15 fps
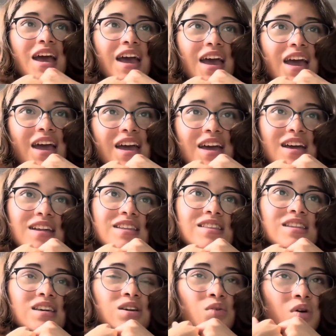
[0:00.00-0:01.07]
and
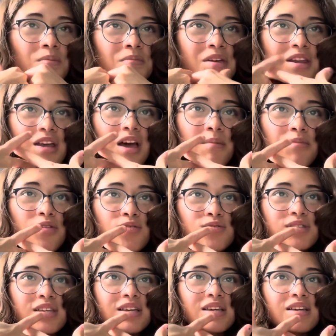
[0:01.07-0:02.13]
the equipment I'm
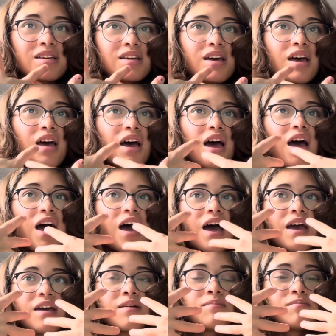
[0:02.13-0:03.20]
using
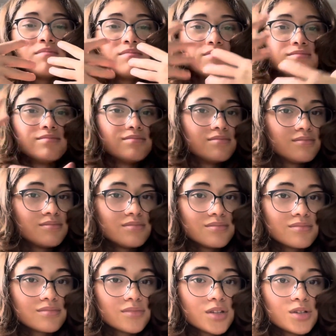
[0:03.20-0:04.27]

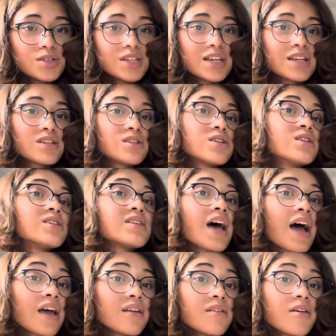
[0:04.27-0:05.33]
it to
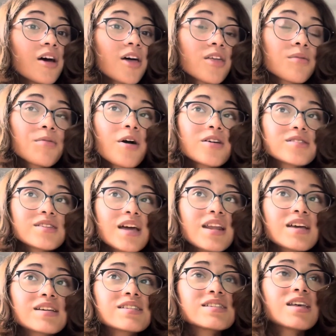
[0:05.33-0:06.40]
design other
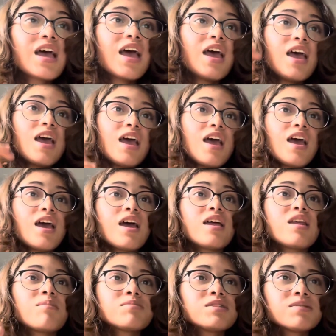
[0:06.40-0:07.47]
prosthetics. And
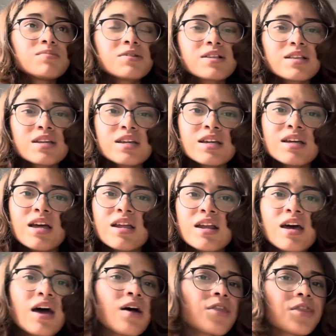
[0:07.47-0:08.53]
I'm typically in a
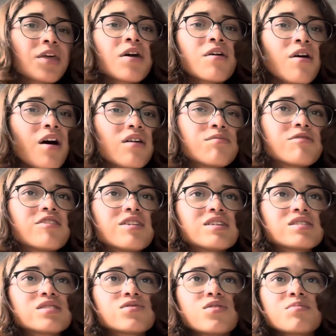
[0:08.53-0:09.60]
healthcare
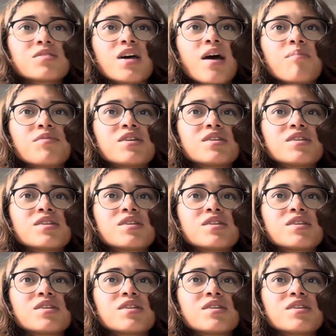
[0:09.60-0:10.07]
office from time to